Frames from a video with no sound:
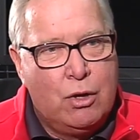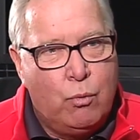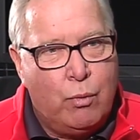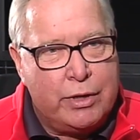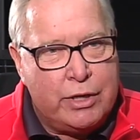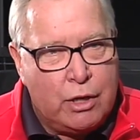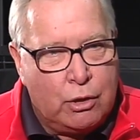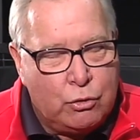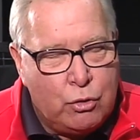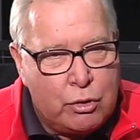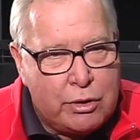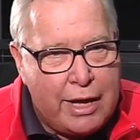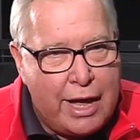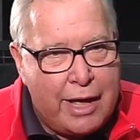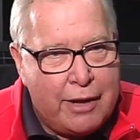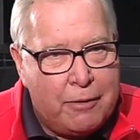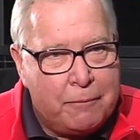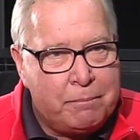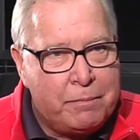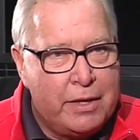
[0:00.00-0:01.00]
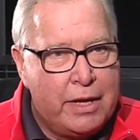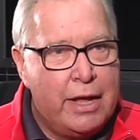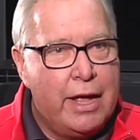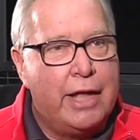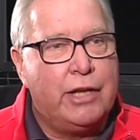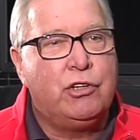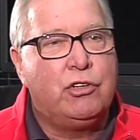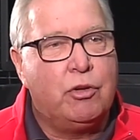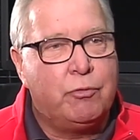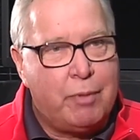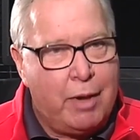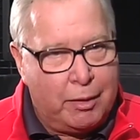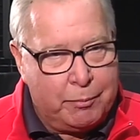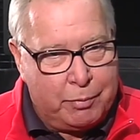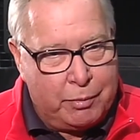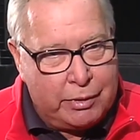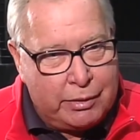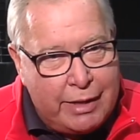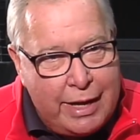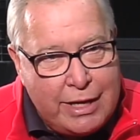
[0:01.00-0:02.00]
when you look at them and you
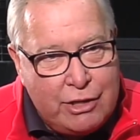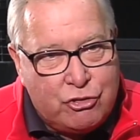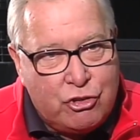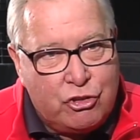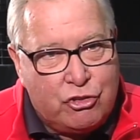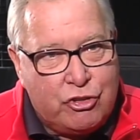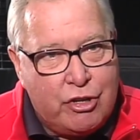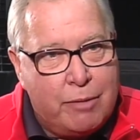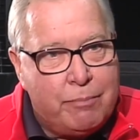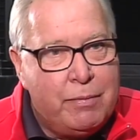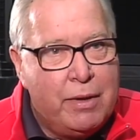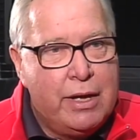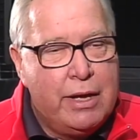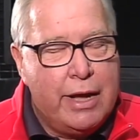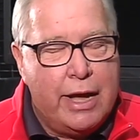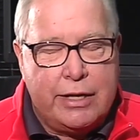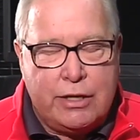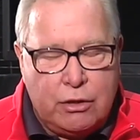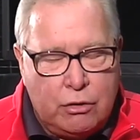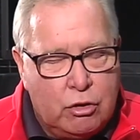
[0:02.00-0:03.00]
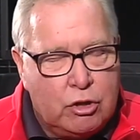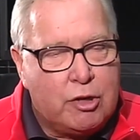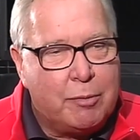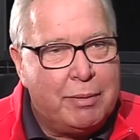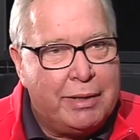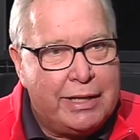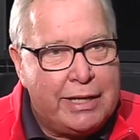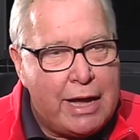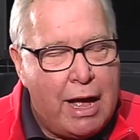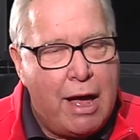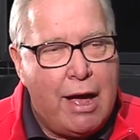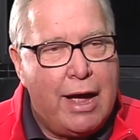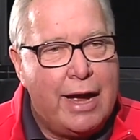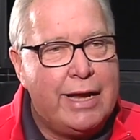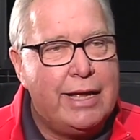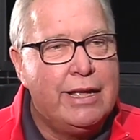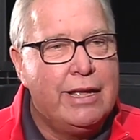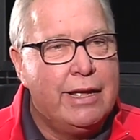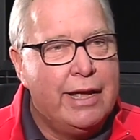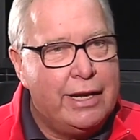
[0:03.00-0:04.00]
develop a relationship and you look them in the
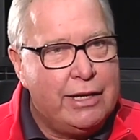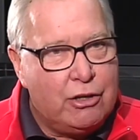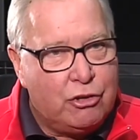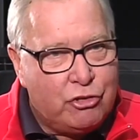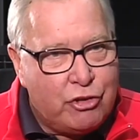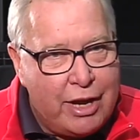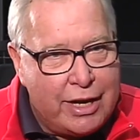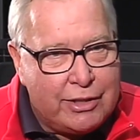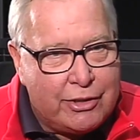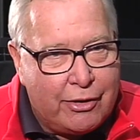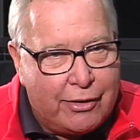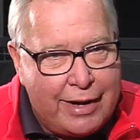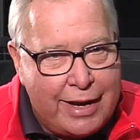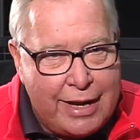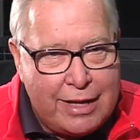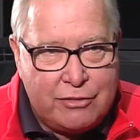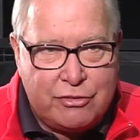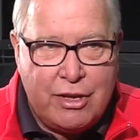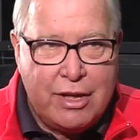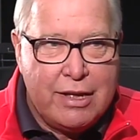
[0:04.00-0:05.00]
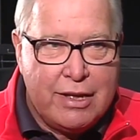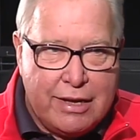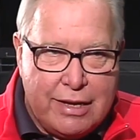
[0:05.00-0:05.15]
eye and you shake their hands,